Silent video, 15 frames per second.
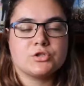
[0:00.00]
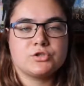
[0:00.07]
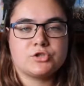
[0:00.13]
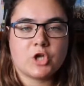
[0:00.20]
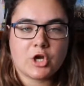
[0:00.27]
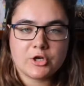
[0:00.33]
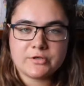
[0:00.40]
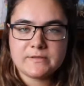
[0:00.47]

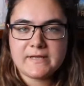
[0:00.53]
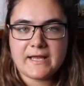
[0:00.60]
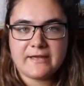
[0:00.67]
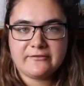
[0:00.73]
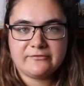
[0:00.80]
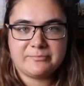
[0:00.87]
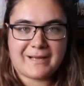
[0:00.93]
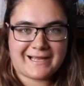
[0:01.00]
Tone
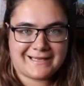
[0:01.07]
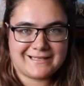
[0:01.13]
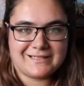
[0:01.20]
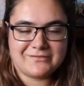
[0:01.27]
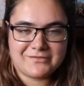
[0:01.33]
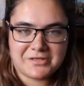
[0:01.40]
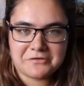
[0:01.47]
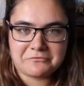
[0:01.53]
Deaf by
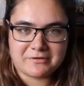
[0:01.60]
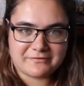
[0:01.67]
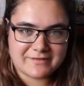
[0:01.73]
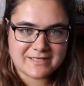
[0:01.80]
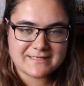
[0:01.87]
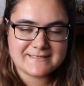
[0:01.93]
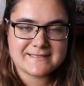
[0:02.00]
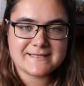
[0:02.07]
Olivia
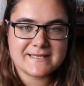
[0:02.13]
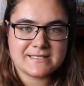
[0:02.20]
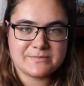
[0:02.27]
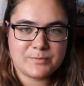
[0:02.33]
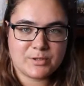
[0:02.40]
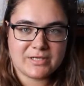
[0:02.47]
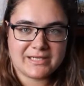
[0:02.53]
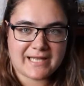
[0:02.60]
Rivers. This
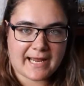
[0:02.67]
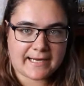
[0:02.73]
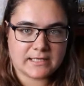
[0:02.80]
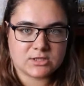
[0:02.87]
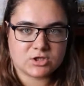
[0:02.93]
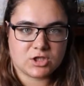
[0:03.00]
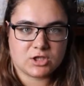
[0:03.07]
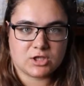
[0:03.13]
book again
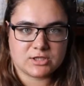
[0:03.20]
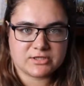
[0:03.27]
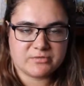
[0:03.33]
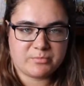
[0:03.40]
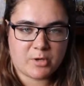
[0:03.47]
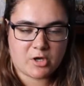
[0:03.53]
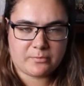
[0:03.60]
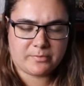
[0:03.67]
has got lots of
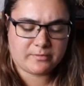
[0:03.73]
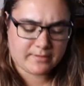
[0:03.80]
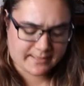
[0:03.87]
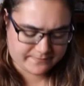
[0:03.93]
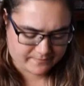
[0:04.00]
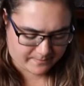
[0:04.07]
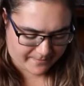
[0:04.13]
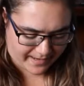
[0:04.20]
purple
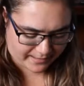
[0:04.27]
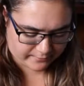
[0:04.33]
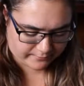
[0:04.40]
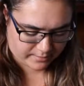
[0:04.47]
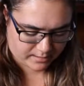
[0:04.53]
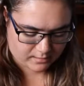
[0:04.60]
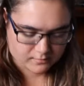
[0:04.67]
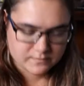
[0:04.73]
in the
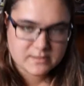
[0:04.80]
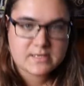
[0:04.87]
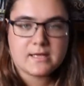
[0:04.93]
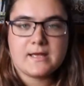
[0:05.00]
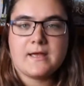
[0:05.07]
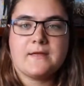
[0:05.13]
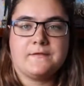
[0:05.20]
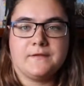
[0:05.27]
background.
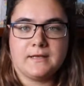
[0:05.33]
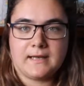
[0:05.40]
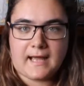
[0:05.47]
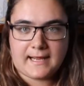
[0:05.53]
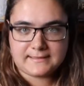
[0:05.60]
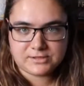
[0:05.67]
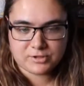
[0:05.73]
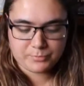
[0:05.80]
The
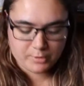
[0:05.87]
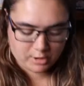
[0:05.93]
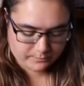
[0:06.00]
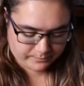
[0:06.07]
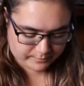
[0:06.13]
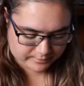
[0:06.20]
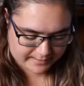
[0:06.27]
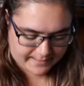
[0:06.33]
lights are
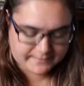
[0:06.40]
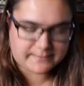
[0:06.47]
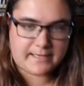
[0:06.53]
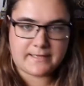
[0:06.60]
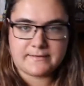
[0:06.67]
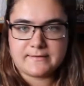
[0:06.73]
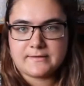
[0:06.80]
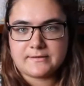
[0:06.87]
purple and
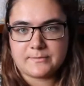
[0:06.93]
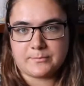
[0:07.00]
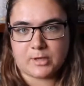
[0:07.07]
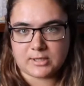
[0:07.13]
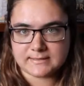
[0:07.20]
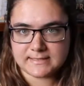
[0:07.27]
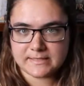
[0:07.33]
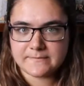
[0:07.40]
then the
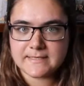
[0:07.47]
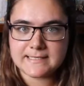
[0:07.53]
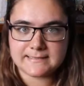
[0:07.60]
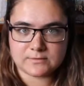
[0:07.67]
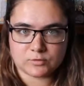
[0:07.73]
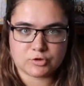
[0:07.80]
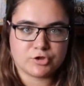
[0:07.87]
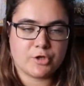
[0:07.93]
bottom
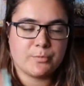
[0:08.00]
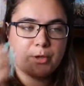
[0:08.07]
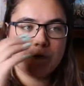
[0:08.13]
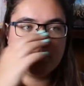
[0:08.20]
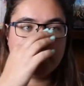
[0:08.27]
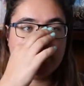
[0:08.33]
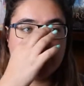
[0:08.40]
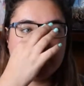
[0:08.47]
is also
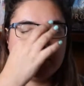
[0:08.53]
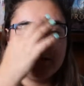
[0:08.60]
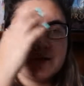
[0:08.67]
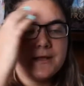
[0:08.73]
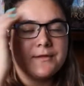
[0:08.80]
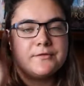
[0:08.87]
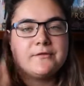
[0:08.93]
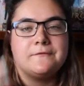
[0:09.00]
purple.
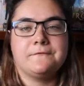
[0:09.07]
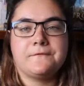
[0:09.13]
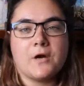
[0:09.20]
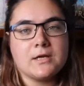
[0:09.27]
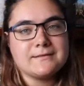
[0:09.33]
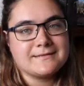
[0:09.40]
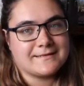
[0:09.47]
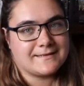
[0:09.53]
The
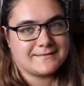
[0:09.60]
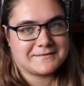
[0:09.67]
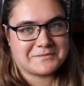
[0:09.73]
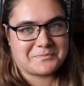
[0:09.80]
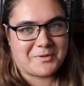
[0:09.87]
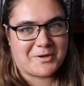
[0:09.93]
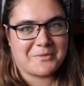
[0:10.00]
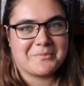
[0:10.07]
font
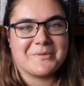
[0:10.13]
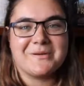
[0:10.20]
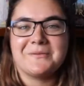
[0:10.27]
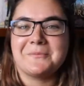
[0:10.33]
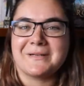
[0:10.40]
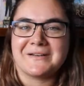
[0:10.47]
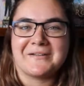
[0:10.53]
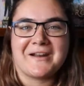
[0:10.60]
isn't purple.
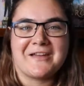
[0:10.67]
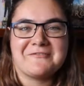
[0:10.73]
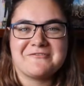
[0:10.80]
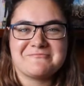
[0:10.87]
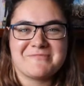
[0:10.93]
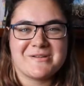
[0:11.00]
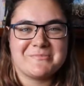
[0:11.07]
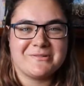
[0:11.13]
We don't have a
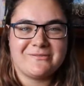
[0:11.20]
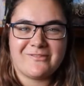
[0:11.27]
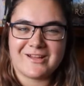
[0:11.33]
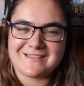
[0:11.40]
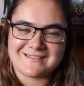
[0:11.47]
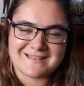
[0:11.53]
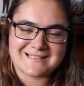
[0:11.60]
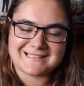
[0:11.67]
purple
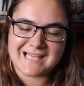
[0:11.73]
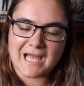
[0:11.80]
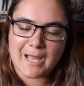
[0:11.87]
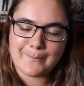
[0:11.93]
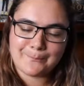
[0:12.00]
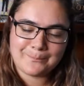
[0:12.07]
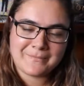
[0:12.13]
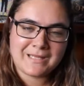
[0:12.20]
font this
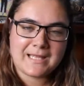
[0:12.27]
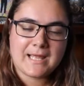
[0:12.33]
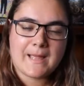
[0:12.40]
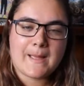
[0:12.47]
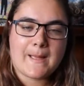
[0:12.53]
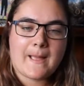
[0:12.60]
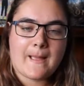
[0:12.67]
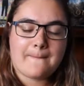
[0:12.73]
time.
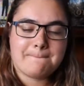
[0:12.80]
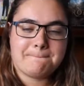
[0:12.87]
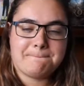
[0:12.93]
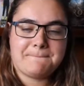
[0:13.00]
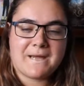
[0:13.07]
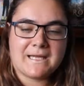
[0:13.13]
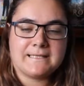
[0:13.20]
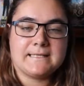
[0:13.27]

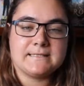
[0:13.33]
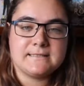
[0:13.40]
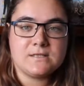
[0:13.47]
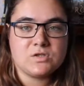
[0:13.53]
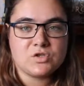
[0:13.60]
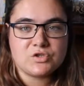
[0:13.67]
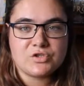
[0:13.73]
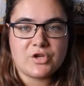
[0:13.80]
But this
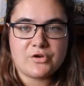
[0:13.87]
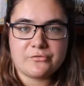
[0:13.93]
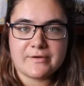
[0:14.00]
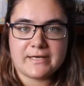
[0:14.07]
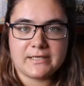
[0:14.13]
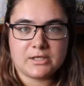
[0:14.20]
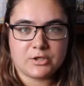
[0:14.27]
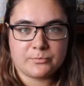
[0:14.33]
is also a
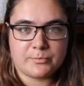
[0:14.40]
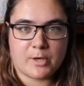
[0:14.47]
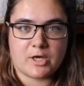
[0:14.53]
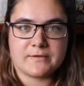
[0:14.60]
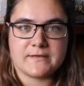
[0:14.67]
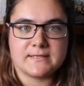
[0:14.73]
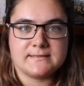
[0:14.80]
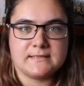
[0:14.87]
really good
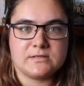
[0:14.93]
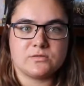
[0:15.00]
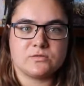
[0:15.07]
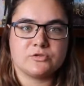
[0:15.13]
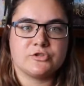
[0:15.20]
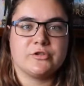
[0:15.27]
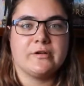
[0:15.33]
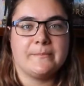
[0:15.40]
book. This is
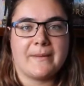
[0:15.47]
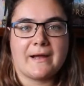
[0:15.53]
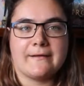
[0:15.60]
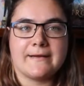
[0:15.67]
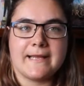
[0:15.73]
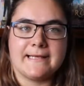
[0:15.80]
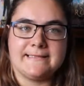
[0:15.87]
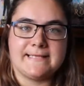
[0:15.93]
also
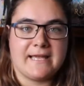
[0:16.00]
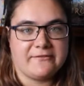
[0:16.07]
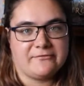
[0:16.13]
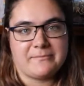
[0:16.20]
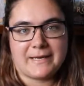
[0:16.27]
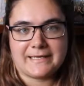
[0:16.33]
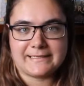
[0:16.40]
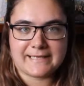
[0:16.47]
about a deaf
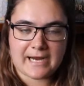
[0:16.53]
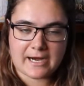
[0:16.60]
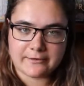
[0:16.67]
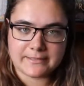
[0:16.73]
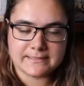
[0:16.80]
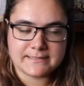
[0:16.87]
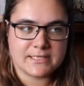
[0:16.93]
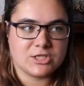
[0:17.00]
main
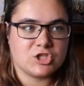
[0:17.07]
character.